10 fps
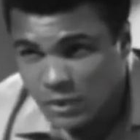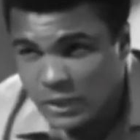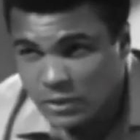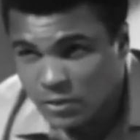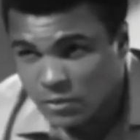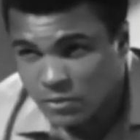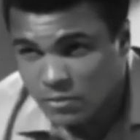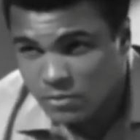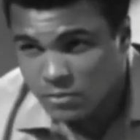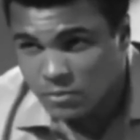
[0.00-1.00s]
listen,
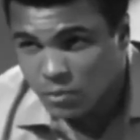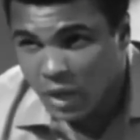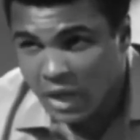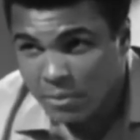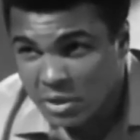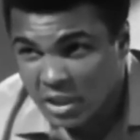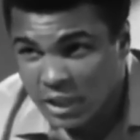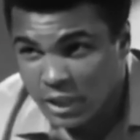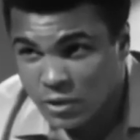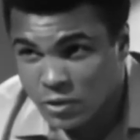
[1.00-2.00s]
while I'm in the
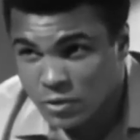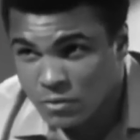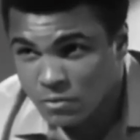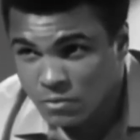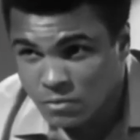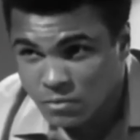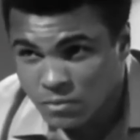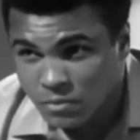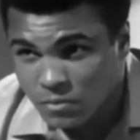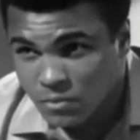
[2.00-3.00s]
clinch,
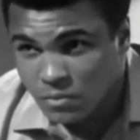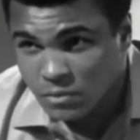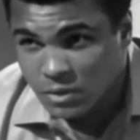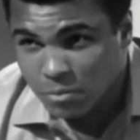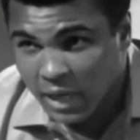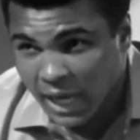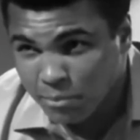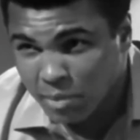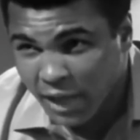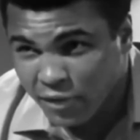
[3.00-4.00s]
the
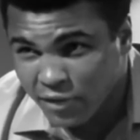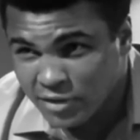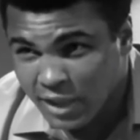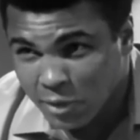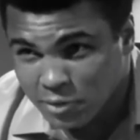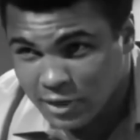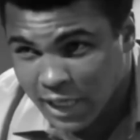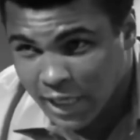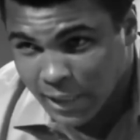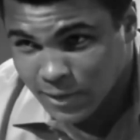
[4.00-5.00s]
Black Panthers are
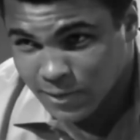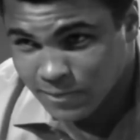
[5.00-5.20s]
outside.